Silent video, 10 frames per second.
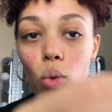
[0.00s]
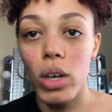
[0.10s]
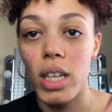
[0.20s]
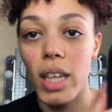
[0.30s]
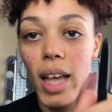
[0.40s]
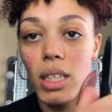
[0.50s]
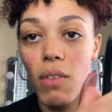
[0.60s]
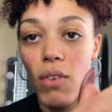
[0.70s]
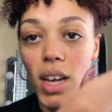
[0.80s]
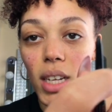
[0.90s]
one that's as
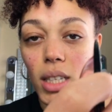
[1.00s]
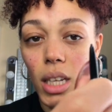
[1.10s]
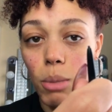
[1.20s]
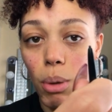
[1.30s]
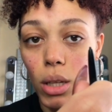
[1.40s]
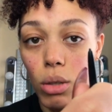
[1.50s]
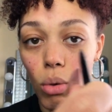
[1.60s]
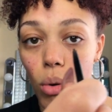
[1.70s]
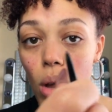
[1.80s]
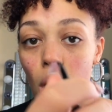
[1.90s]
defined as this
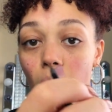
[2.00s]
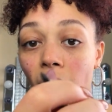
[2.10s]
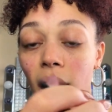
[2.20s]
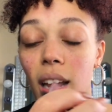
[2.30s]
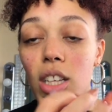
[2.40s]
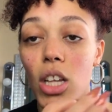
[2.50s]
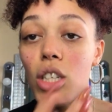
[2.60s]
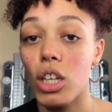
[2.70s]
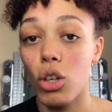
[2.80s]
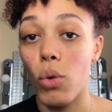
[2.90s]
pencil, and it does
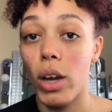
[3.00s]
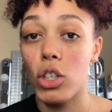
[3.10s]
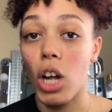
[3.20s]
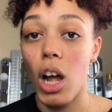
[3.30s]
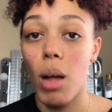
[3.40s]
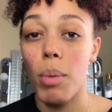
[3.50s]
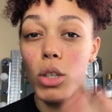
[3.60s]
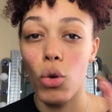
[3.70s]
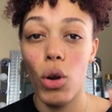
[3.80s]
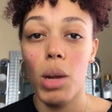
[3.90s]
such a great job.
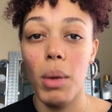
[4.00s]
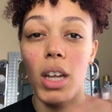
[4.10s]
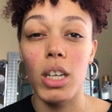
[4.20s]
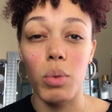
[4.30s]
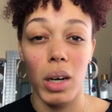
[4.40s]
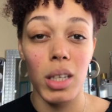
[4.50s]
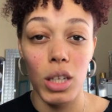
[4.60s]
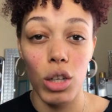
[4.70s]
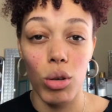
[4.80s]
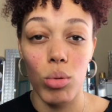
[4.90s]
It's creamy. It does what it needs
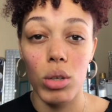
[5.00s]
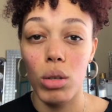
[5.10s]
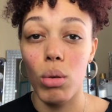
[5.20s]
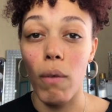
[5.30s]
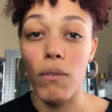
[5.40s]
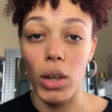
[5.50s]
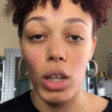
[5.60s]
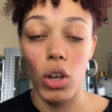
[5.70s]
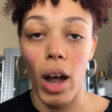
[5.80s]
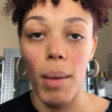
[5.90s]
to do to fill
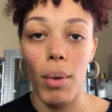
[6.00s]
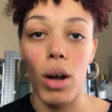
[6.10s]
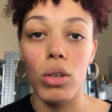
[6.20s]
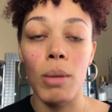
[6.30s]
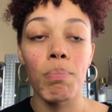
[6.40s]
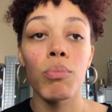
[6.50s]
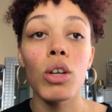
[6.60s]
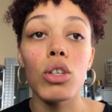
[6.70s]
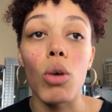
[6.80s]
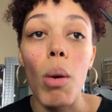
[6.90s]
in your eyebrows.
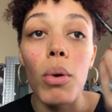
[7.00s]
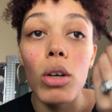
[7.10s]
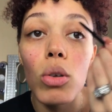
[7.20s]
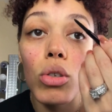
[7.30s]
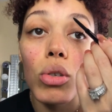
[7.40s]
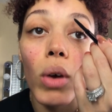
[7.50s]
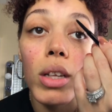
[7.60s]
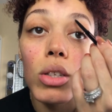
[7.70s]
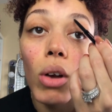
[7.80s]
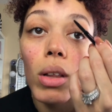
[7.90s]
So what we're going to do is just go
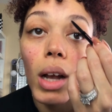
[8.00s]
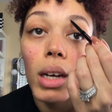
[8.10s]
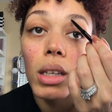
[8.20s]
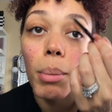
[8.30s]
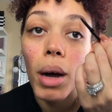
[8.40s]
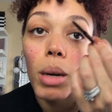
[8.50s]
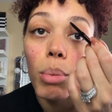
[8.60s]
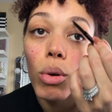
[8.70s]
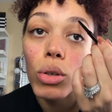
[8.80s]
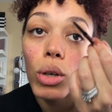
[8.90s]
ahead and start lining the bottom
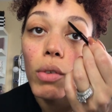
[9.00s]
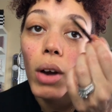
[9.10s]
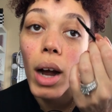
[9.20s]
portion of our